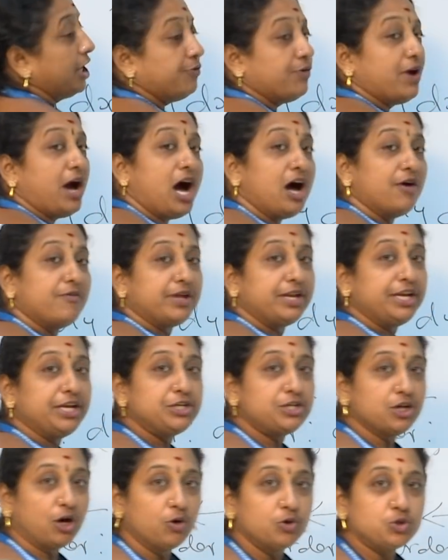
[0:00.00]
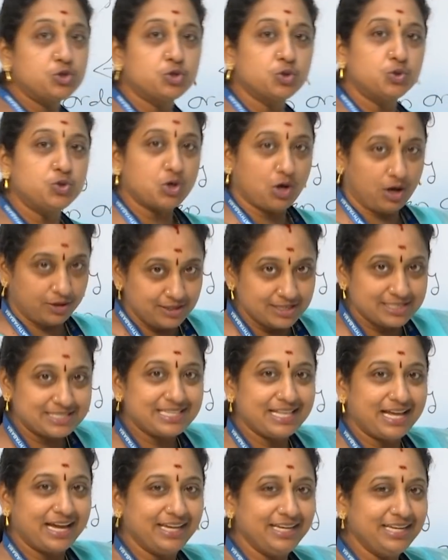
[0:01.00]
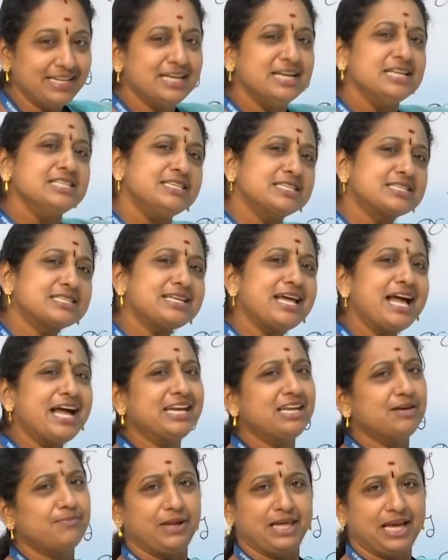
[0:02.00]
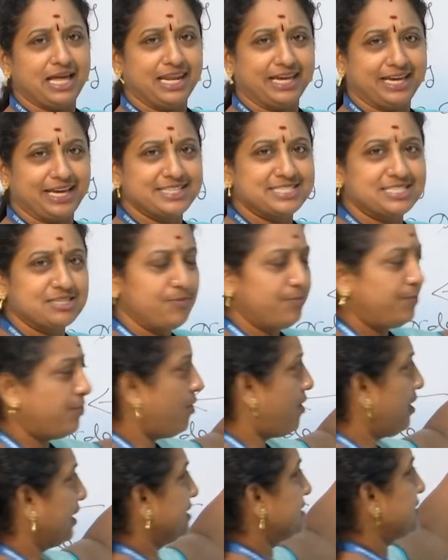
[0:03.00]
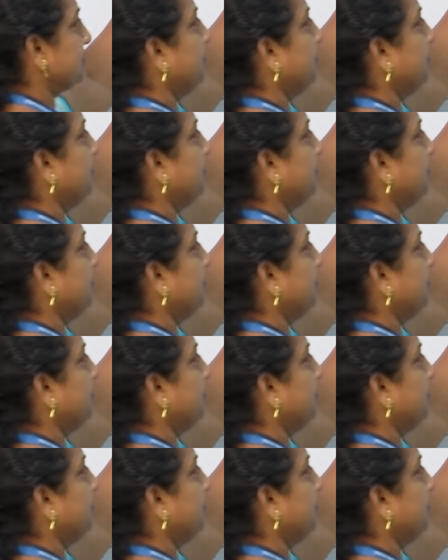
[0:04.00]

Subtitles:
If you have any doubt to draw this line, just randomly allocate some points.